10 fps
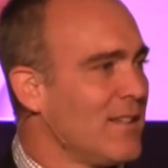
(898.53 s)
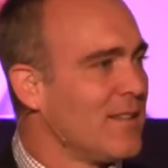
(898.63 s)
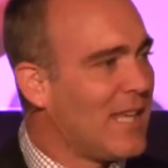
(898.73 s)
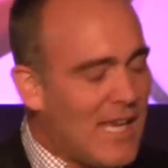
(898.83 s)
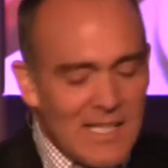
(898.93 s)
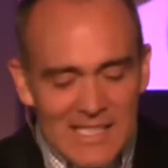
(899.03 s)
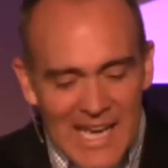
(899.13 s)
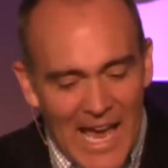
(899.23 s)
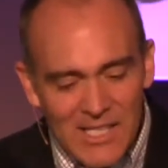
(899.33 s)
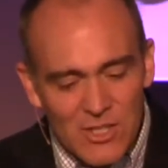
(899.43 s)
These
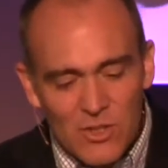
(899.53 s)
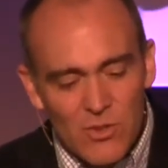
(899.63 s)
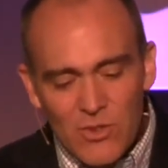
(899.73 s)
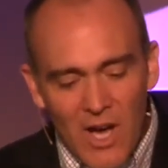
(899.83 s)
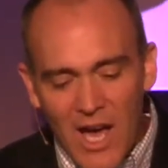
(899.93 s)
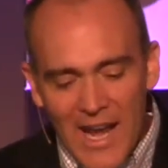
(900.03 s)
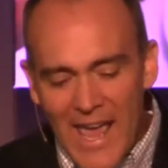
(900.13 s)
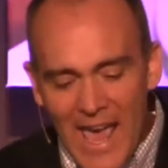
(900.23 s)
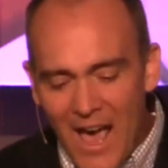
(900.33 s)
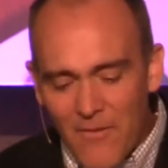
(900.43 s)
texts do not
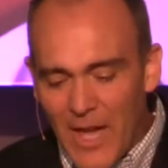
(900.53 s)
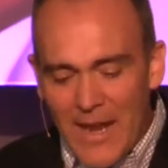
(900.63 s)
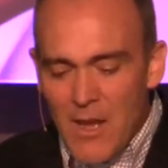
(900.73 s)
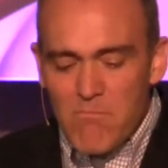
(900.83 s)
have that